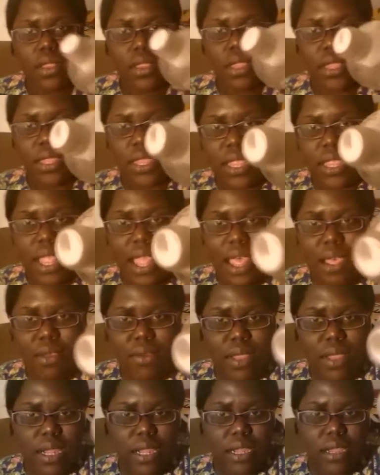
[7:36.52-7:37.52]
This is
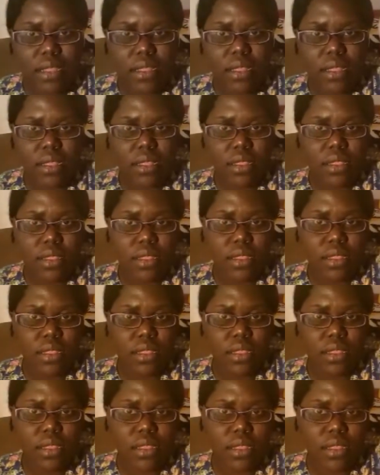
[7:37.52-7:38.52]
how it looks.
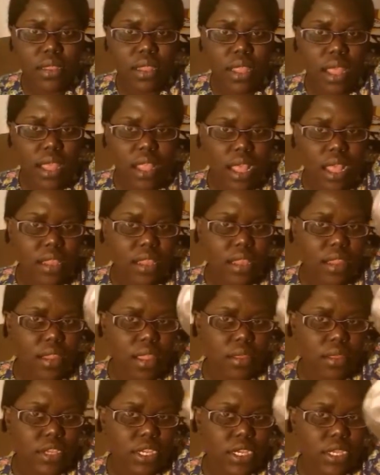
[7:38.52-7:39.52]
That's how the
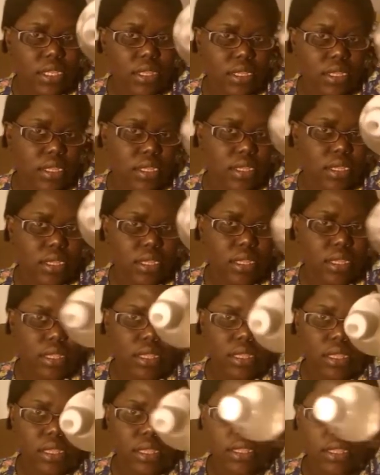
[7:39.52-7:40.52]
lotion looks,
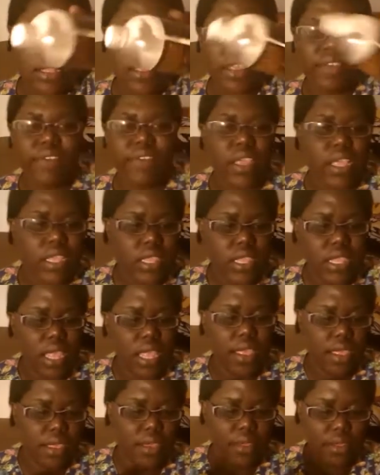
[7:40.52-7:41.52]
if you can
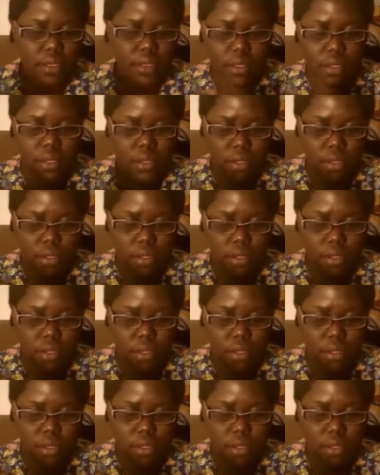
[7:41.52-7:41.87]
tell.